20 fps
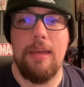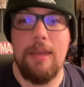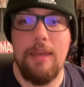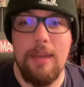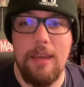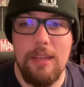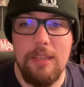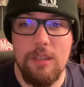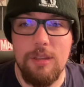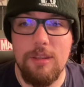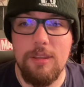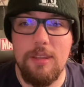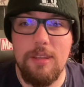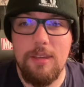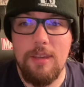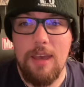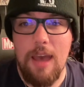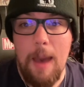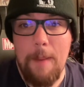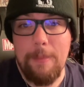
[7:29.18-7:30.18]
and this is the
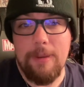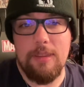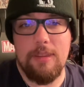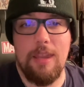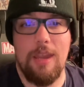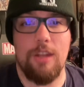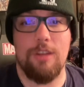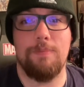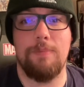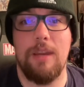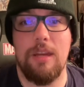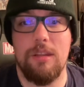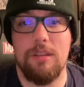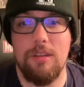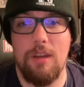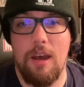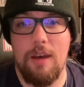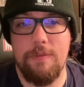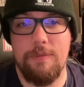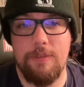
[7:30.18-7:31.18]
comic that's based
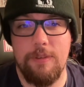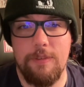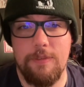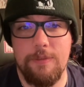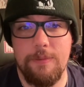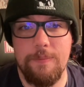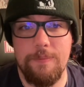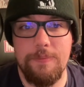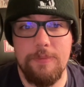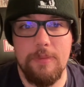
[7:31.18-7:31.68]
off of.